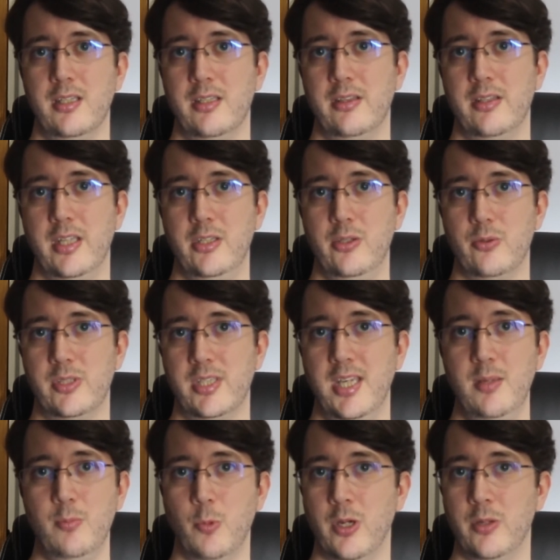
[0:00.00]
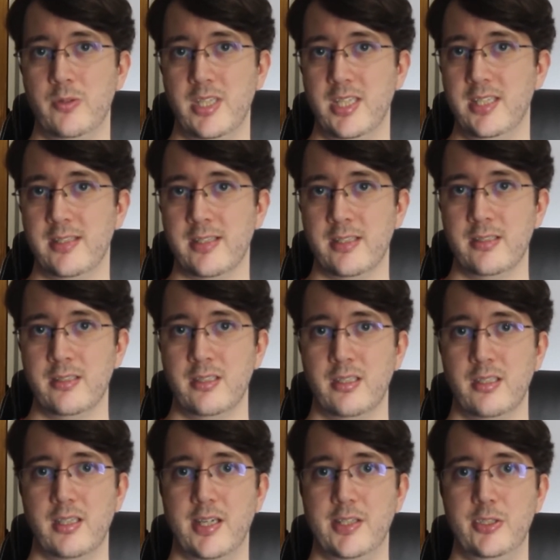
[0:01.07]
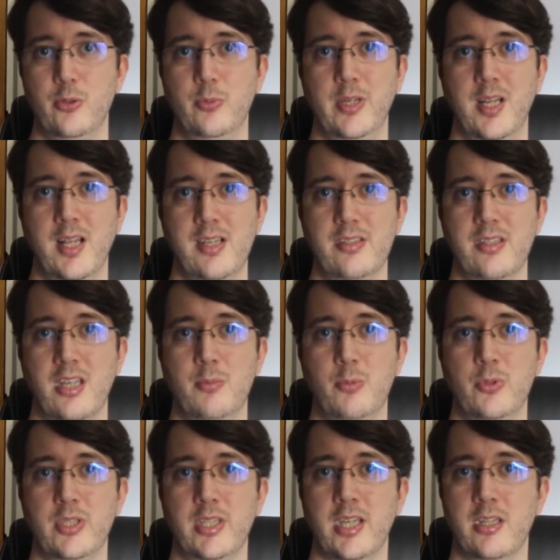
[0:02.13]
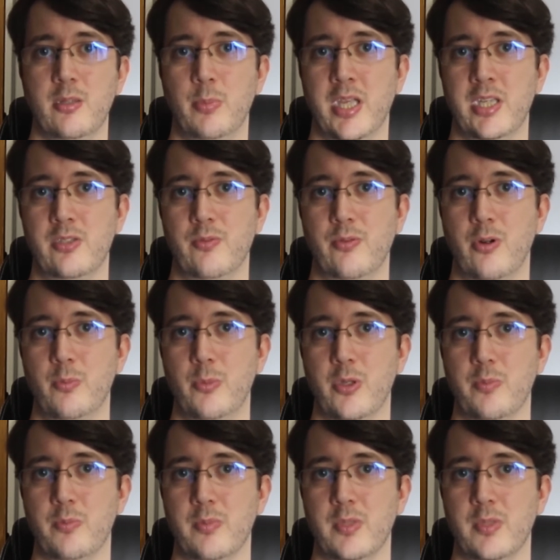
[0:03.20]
then your team won't either, and you'll be less able to get the best from them.